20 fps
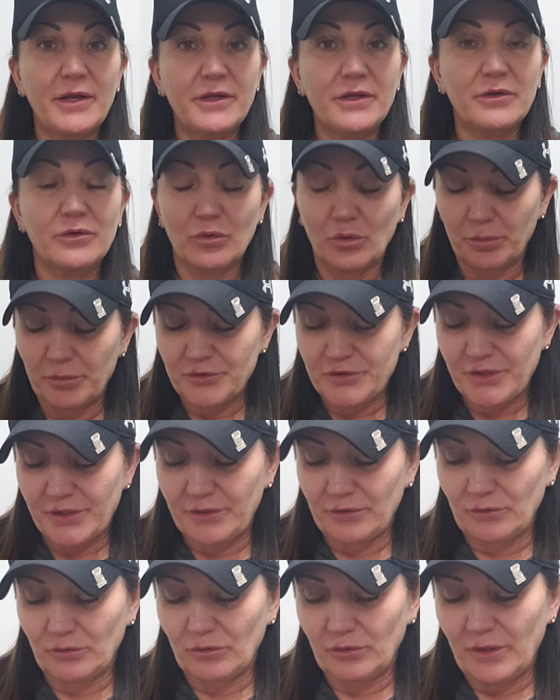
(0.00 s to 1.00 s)
your
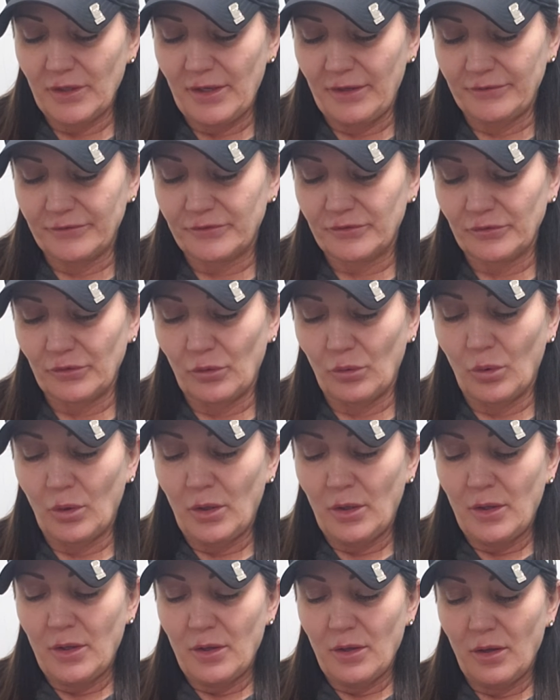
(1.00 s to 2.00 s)
particular lens. So
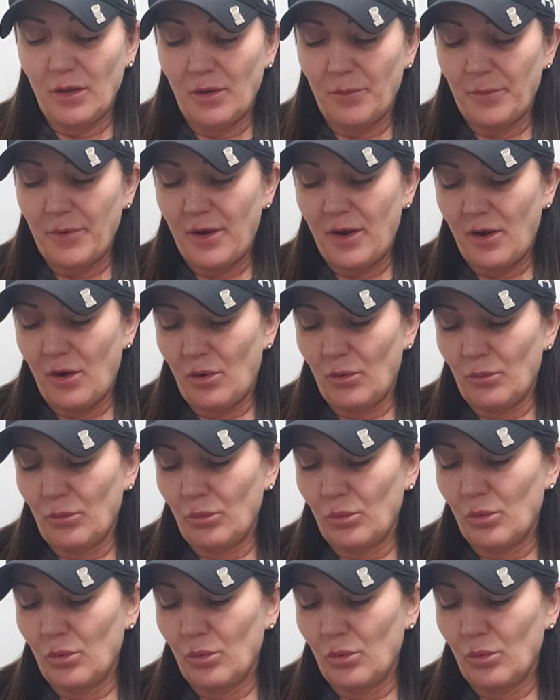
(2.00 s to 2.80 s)
how